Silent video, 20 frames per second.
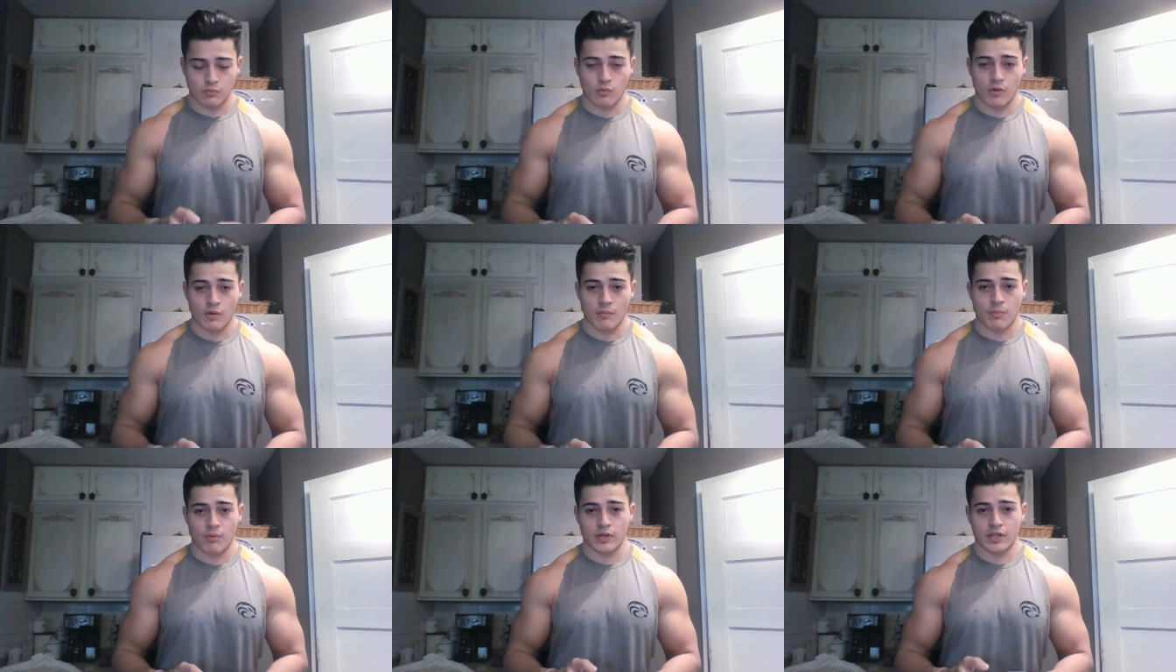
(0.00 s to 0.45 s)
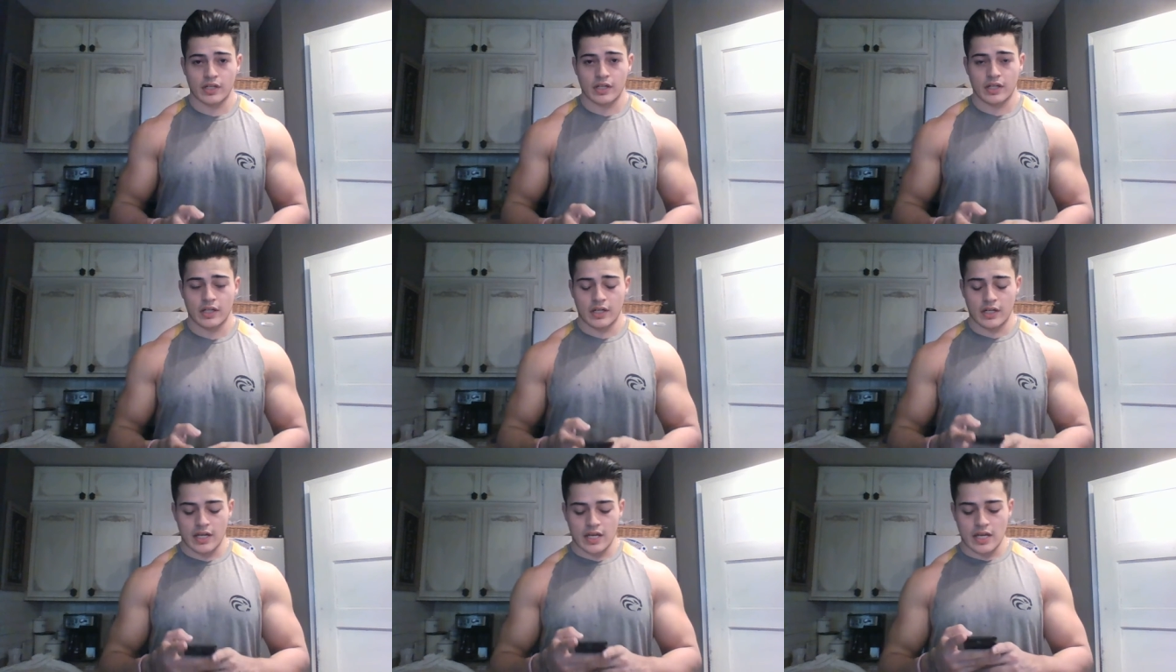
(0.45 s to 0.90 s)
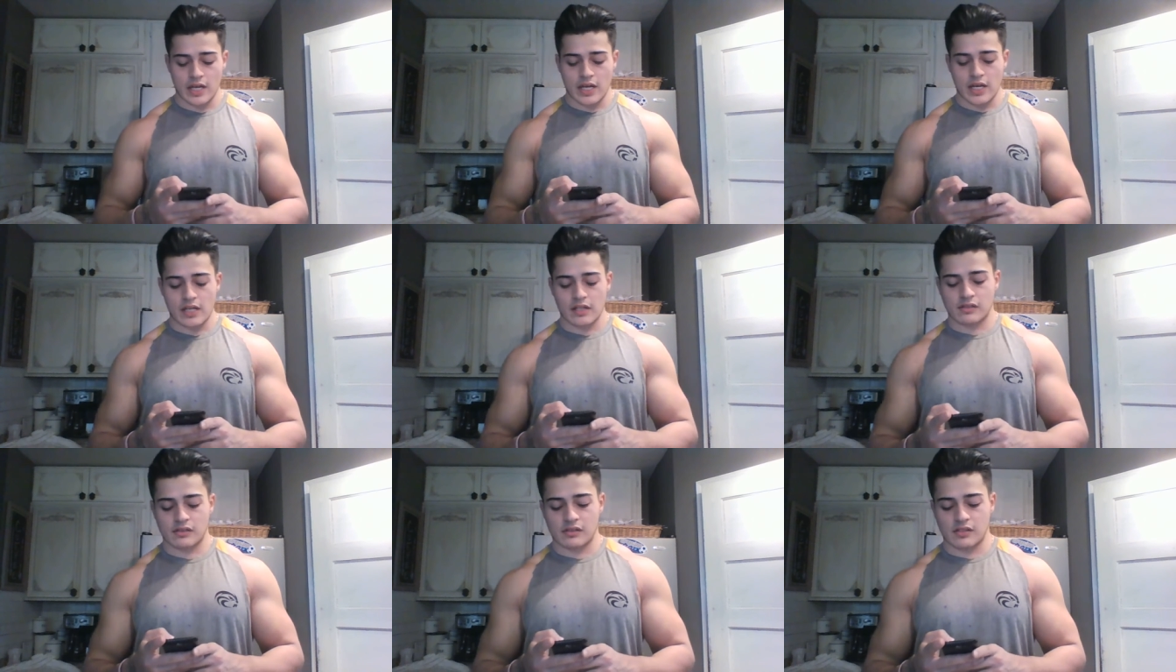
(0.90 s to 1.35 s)

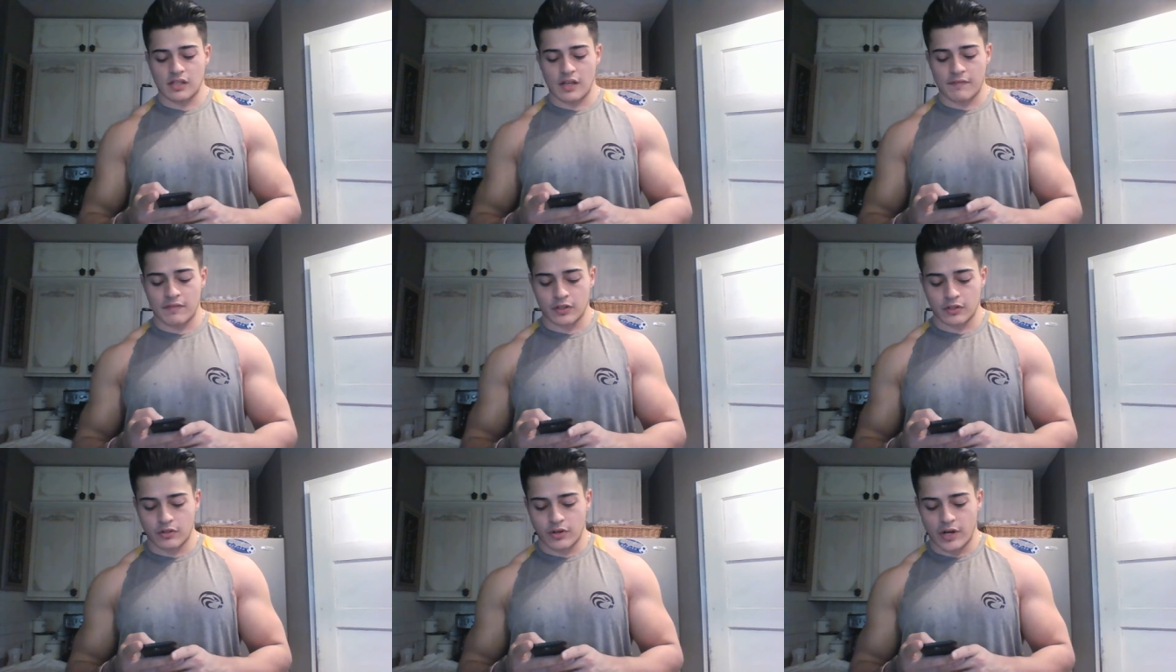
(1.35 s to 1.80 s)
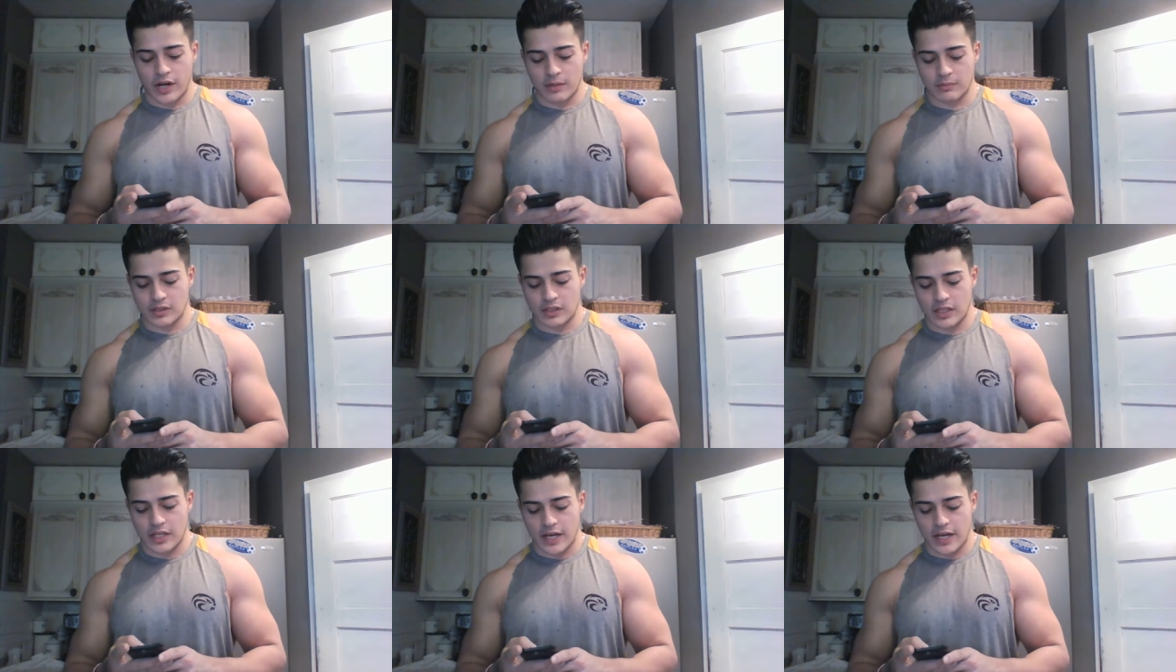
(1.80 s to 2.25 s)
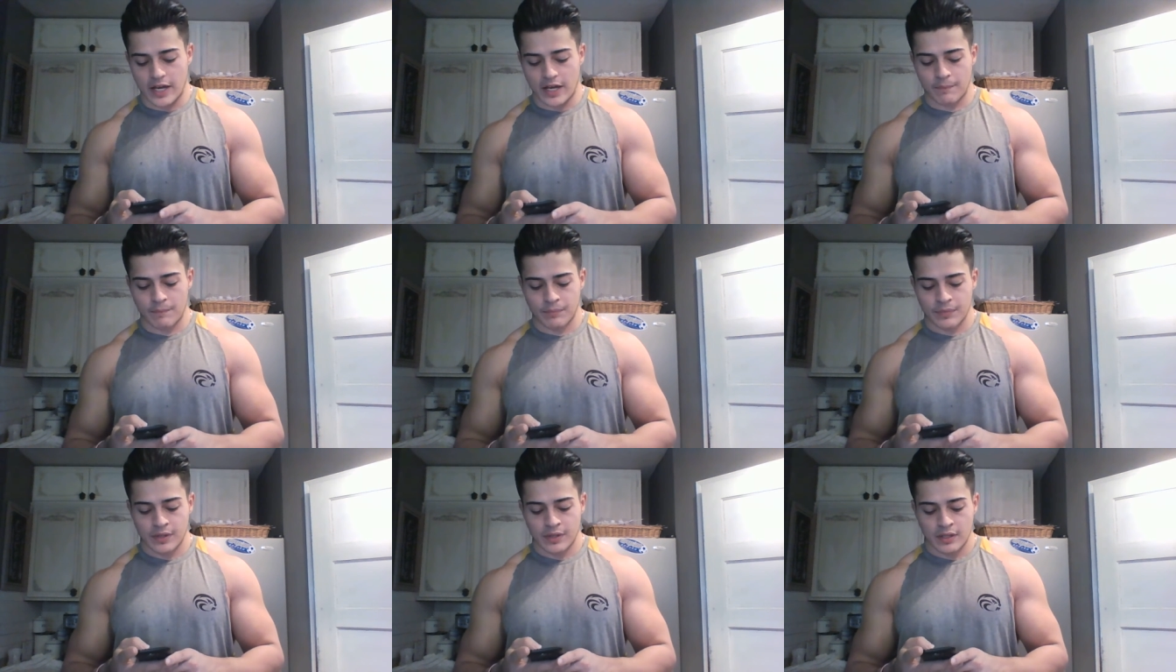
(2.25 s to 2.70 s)
1.87 grams of
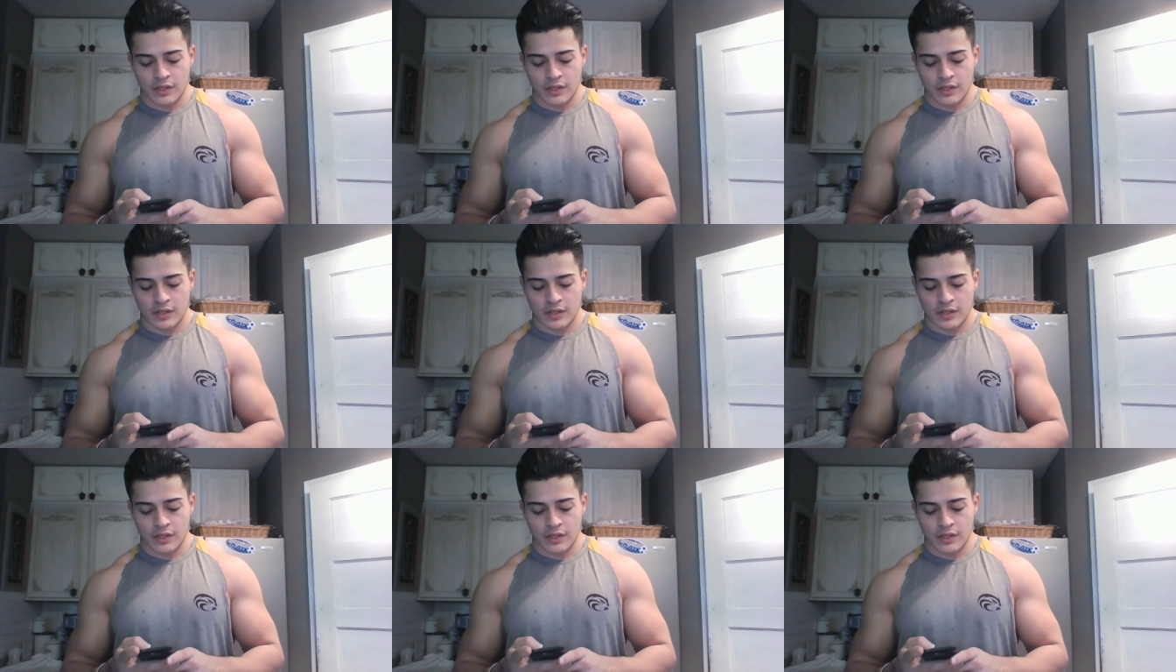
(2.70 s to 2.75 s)
that.